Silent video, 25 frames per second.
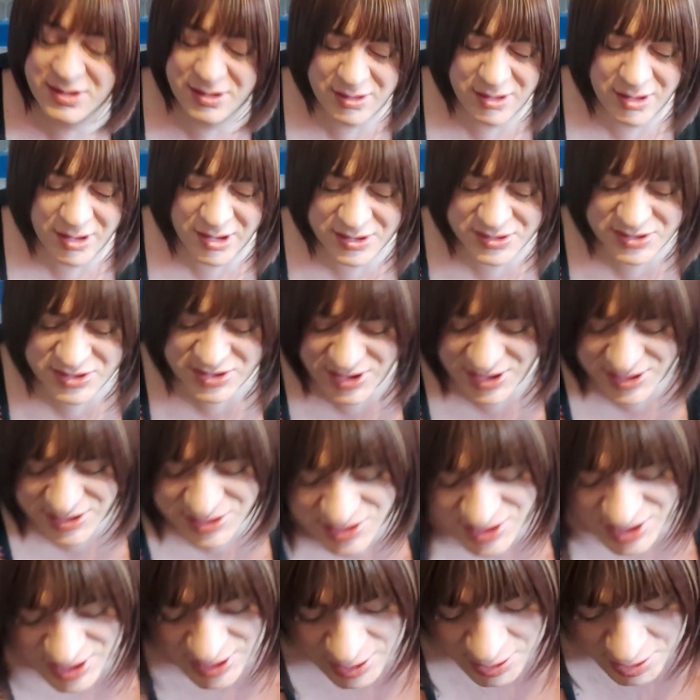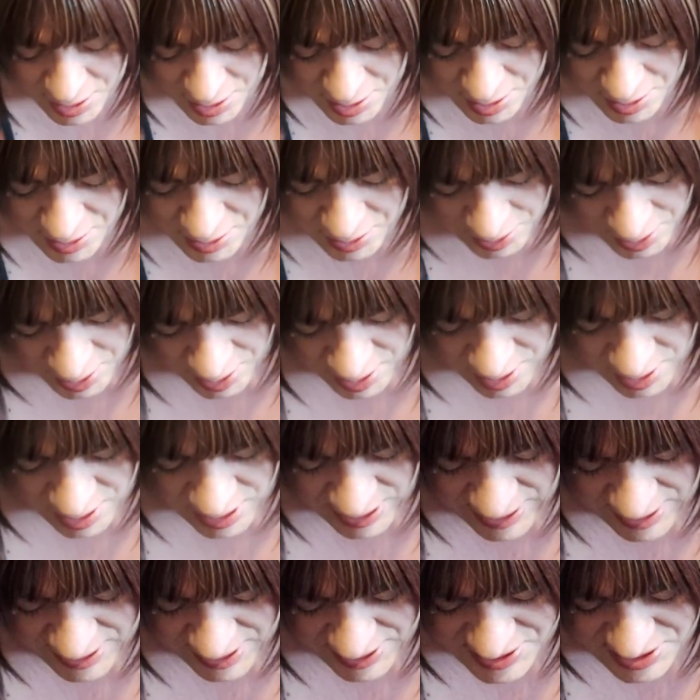Class 60.
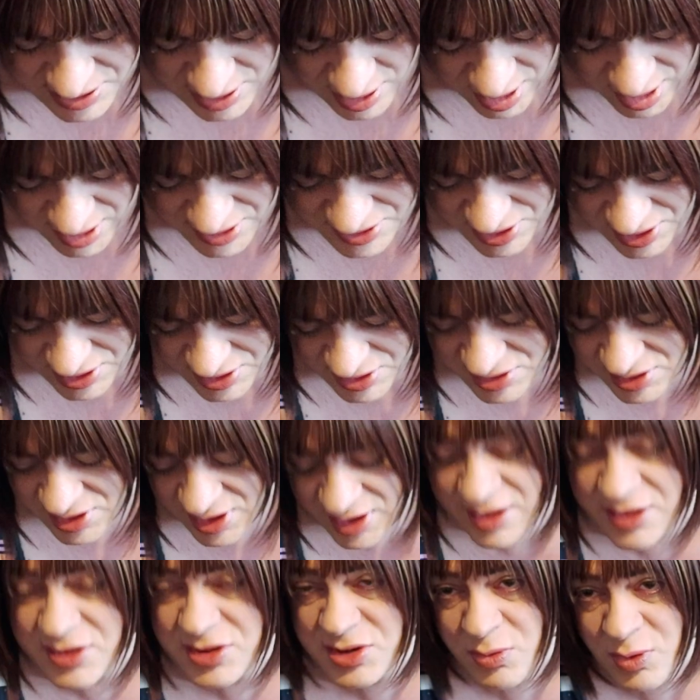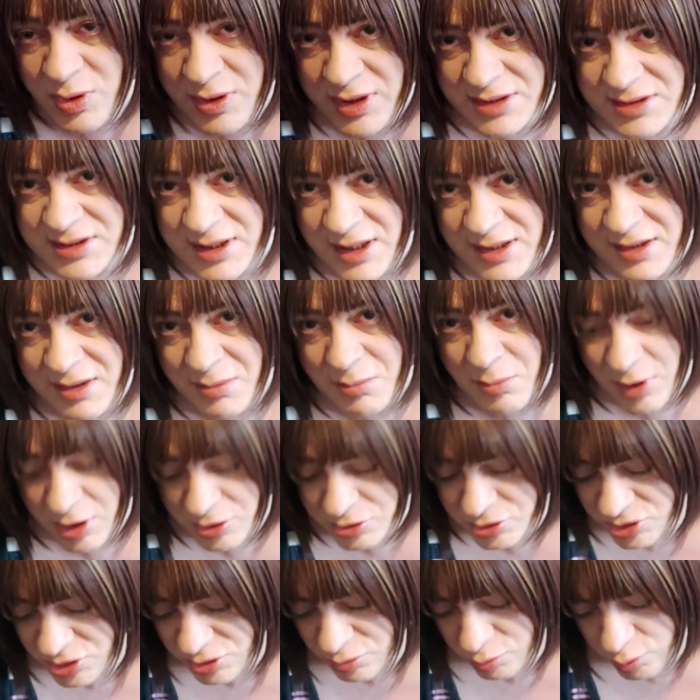Now this Class 60 is the one that's had the
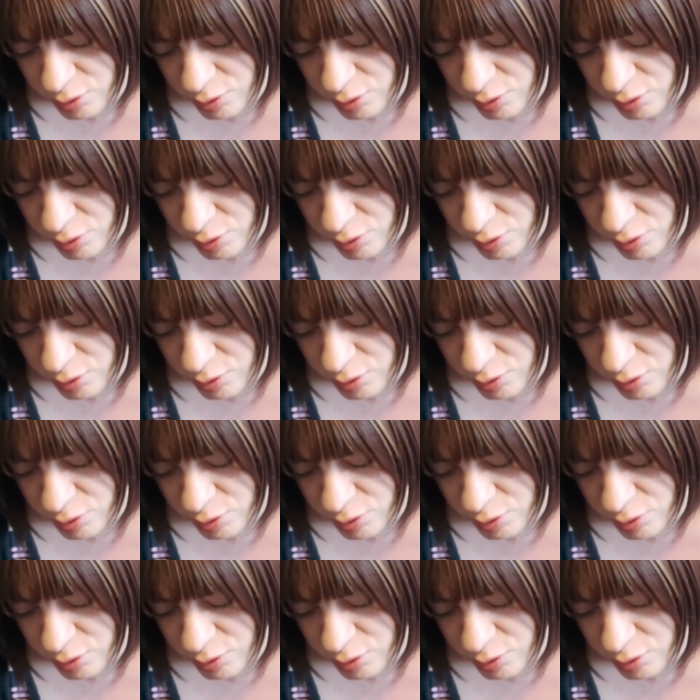most